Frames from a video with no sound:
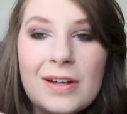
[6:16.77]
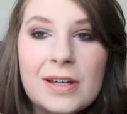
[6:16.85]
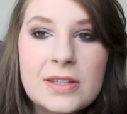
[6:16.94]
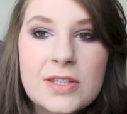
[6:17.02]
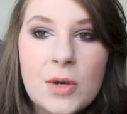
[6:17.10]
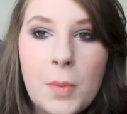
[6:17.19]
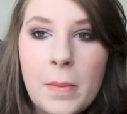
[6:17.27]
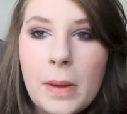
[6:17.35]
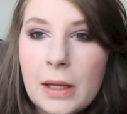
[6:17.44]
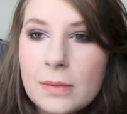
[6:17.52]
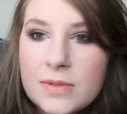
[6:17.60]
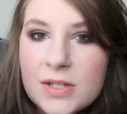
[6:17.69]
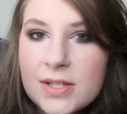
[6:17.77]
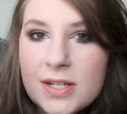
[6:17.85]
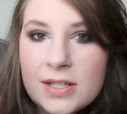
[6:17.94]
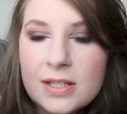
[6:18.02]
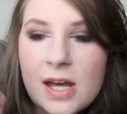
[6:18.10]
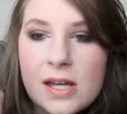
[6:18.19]
and so my makeup just
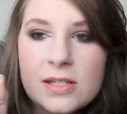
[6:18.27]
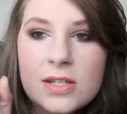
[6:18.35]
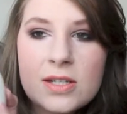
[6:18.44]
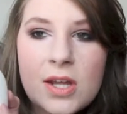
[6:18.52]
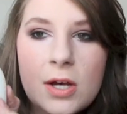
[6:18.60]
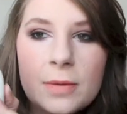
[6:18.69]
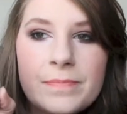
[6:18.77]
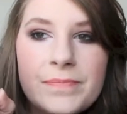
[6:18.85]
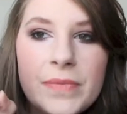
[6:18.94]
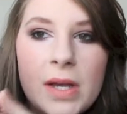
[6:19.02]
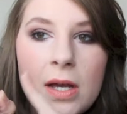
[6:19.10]
doesn't last as long.